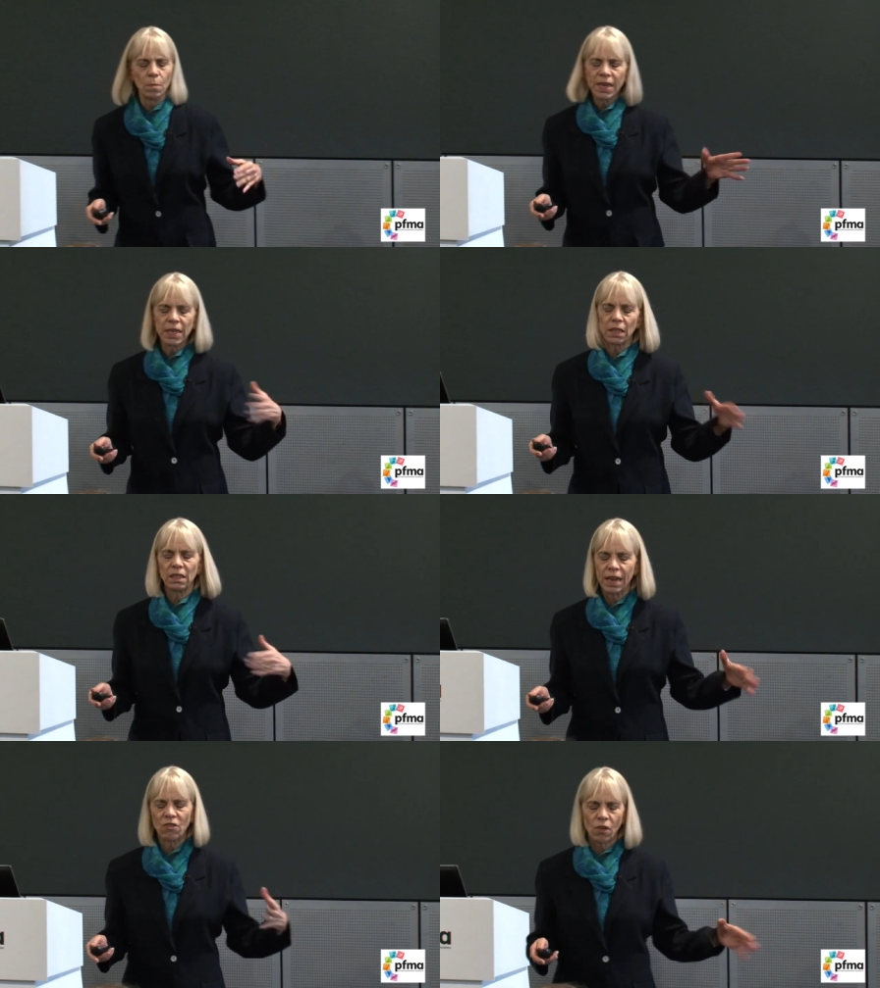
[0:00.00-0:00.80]
Basically,
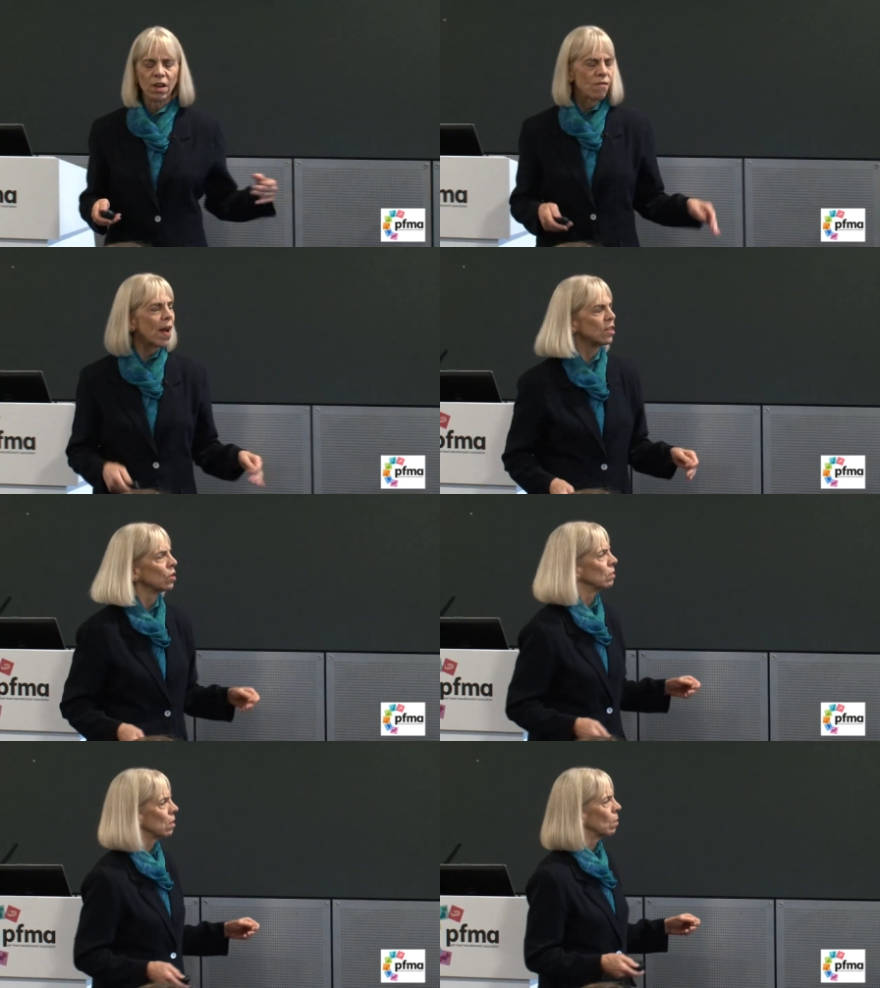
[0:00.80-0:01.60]
saturated fats
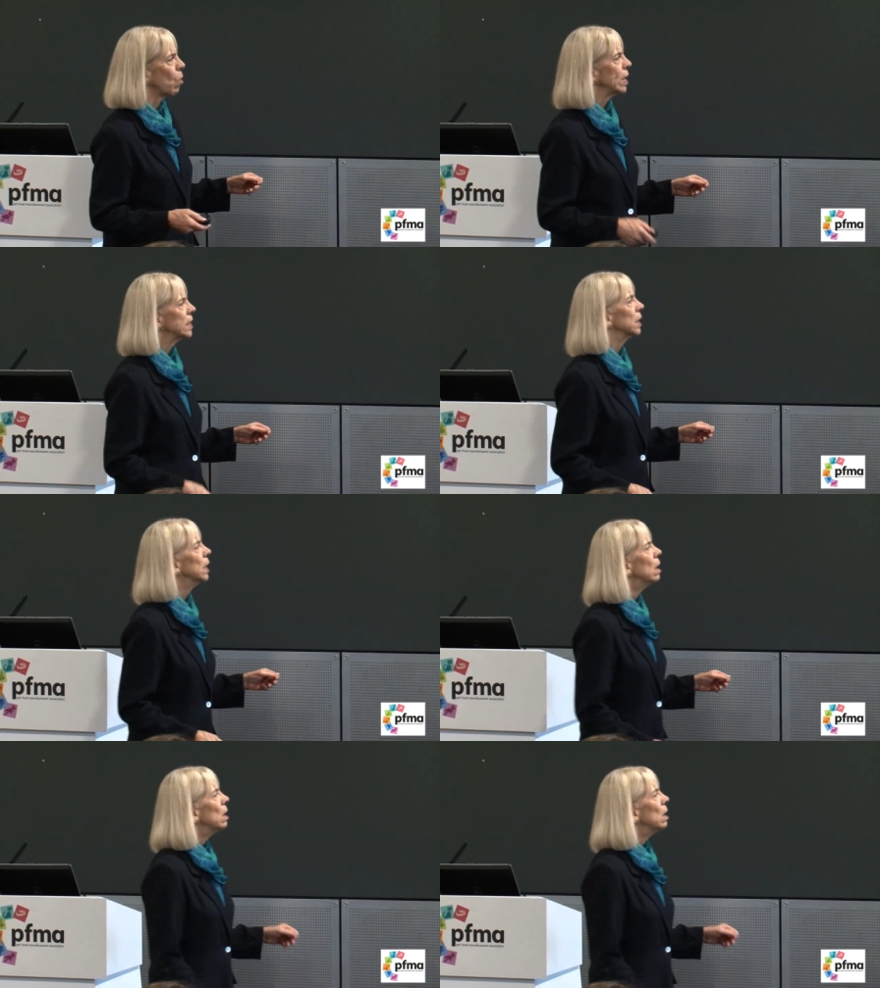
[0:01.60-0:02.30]
are, are poison.